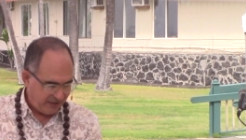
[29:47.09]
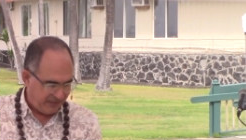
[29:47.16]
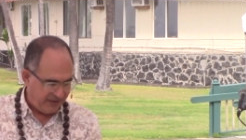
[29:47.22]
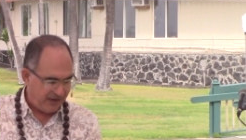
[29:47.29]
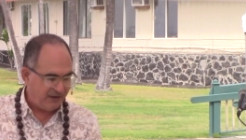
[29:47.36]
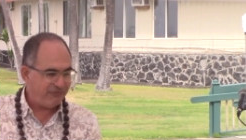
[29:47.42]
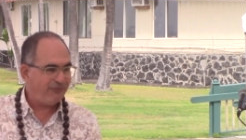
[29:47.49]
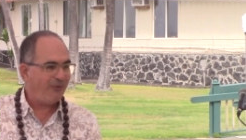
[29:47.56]

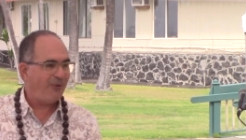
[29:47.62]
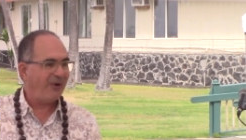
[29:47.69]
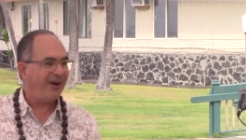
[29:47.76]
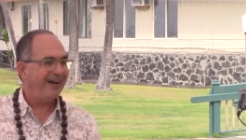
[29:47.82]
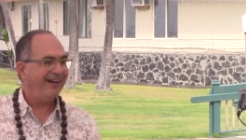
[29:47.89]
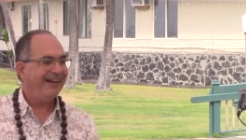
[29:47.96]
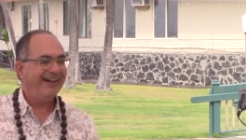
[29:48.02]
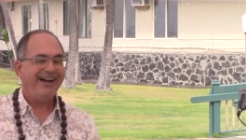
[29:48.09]

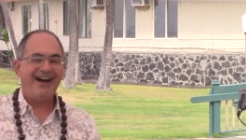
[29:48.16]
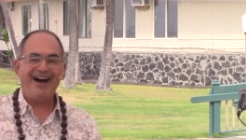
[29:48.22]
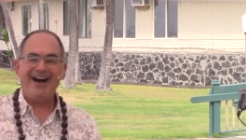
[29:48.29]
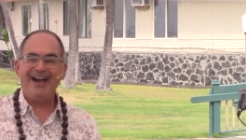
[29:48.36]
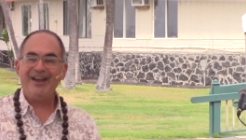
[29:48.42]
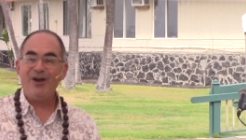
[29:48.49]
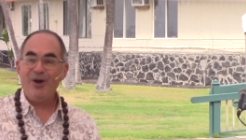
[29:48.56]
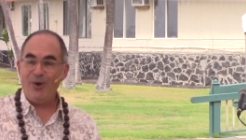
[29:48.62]
Therefore
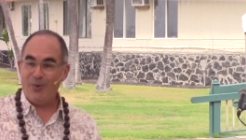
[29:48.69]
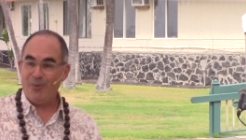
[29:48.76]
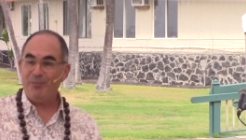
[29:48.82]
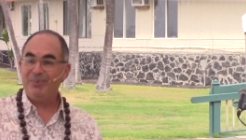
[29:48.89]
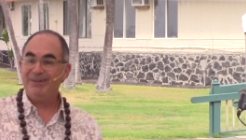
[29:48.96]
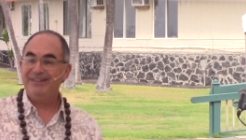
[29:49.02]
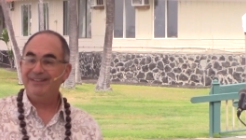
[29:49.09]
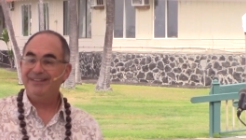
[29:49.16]
I
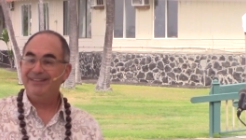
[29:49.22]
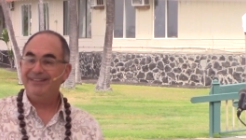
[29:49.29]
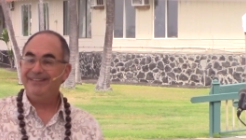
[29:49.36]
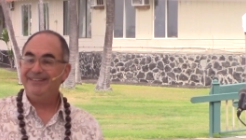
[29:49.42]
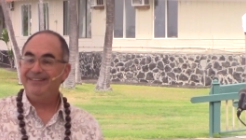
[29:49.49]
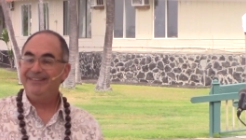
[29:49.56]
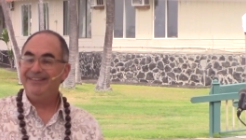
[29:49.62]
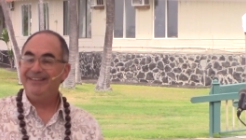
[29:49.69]
hope
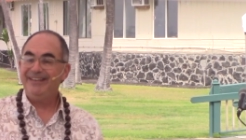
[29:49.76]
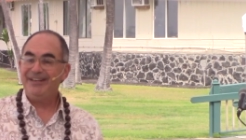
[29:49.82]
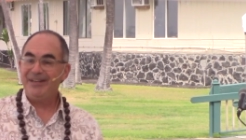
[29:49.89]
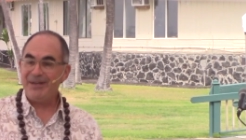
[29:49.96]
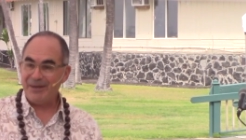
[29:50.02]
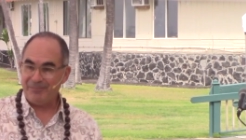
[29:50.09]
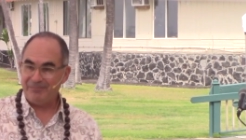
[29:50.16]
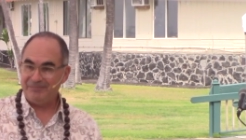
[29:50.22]
in
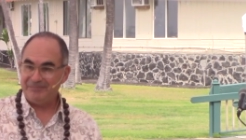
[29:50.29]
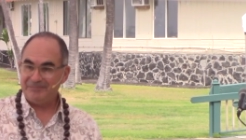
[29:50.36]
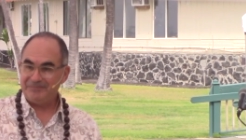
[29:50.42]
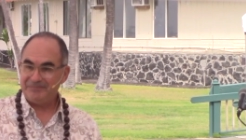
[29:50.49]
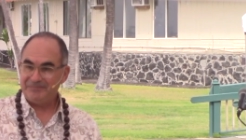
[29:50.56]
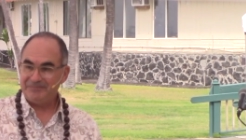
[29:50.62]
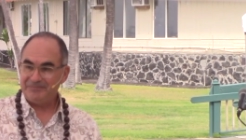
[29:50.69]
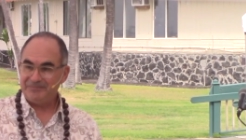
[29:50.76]
him.
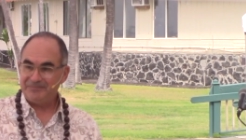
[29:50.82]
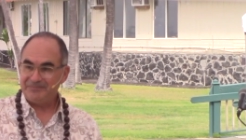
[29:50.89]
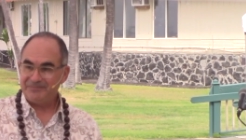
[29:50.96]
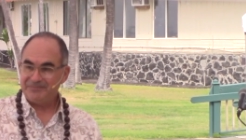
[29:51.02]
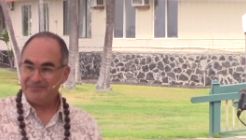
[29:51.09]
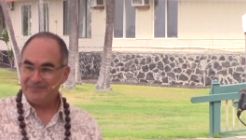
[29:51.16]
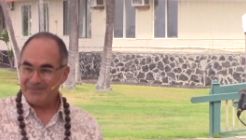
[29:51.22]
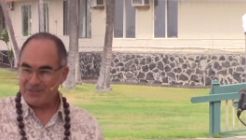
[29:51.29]

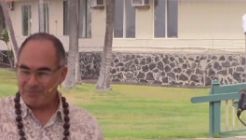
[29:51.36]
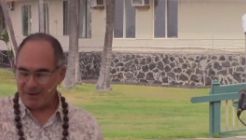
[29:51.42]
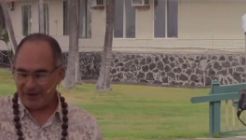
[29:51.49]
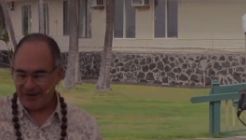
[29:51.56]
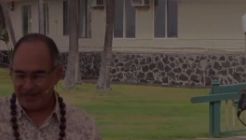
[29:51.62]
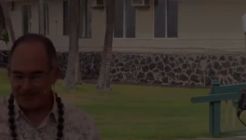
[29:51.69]
Let's bow our